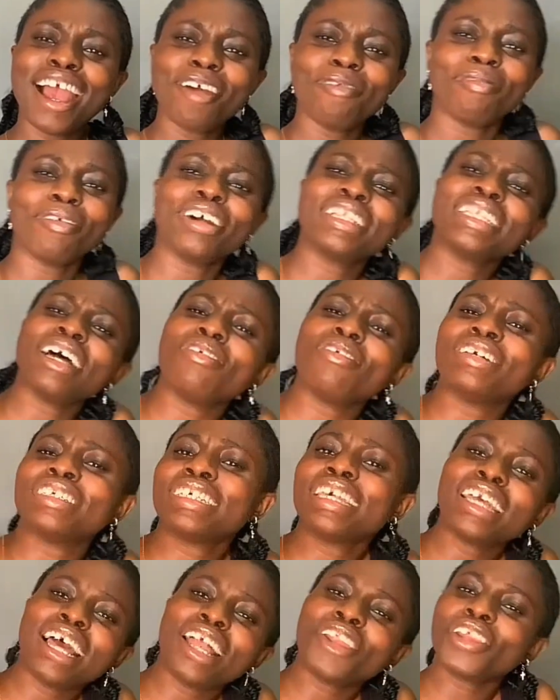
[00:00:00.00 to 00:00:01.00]
But that was
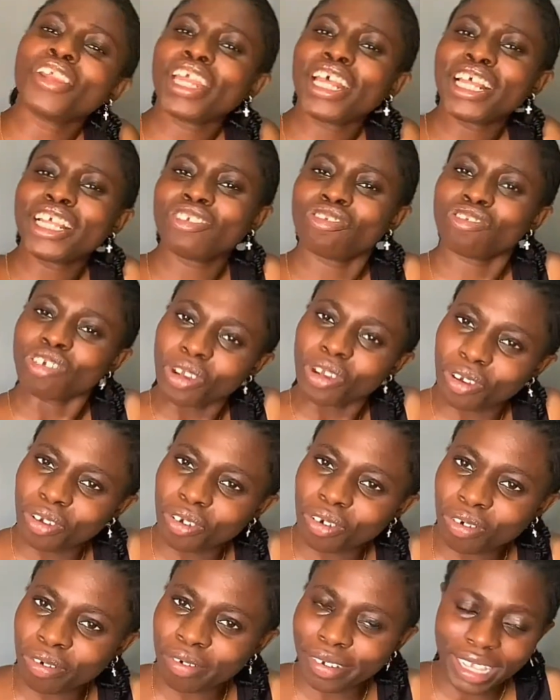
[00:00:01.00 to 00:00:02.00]
another
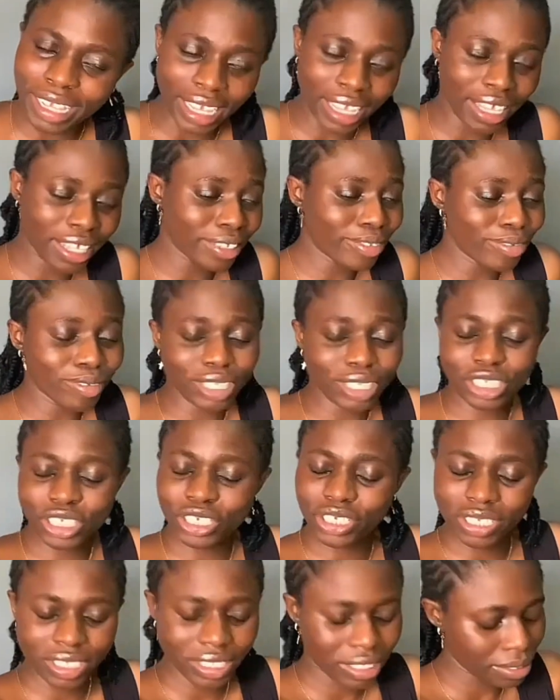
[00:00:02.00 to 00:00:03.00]
struggle. Like, it was
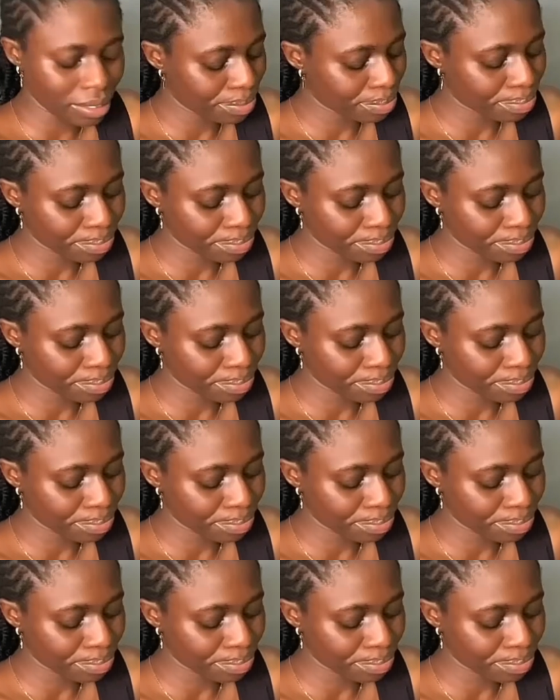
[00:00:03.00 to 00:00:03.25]
just